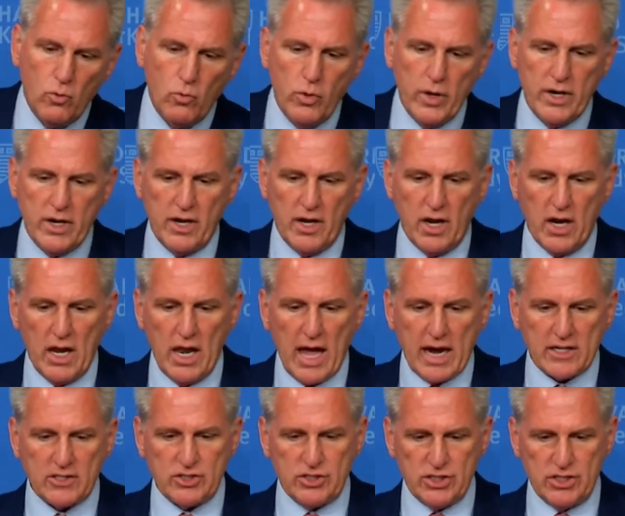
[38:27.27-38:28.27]
When an
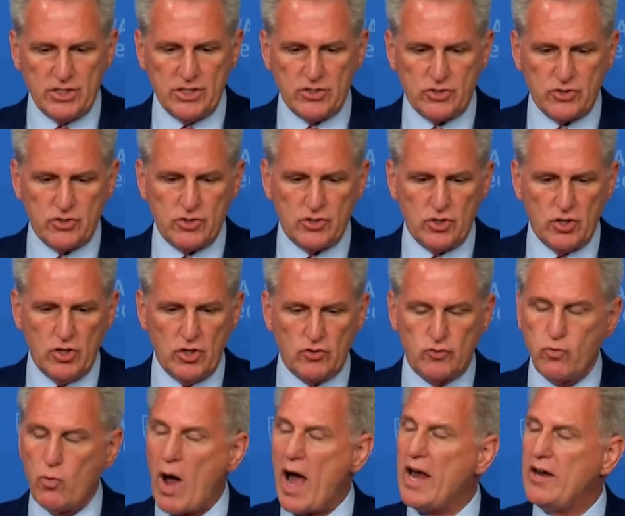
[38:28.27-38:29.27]
election
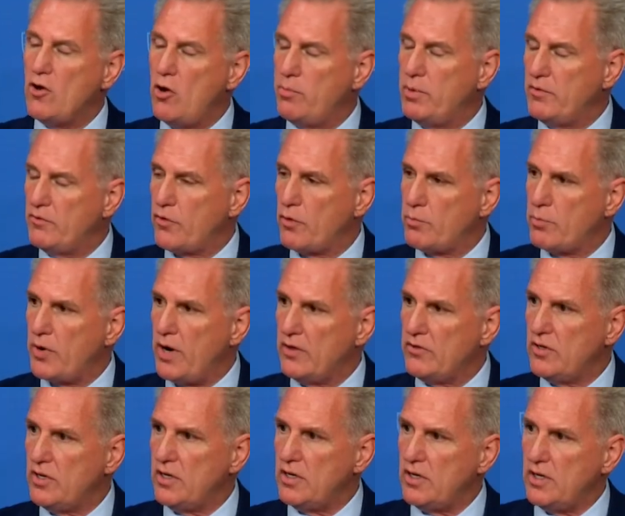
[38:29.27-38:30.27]
is wide open for
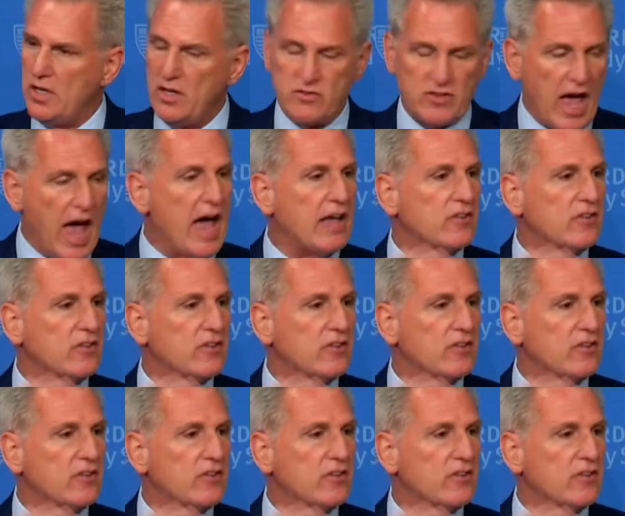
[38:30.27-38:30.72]
president, it's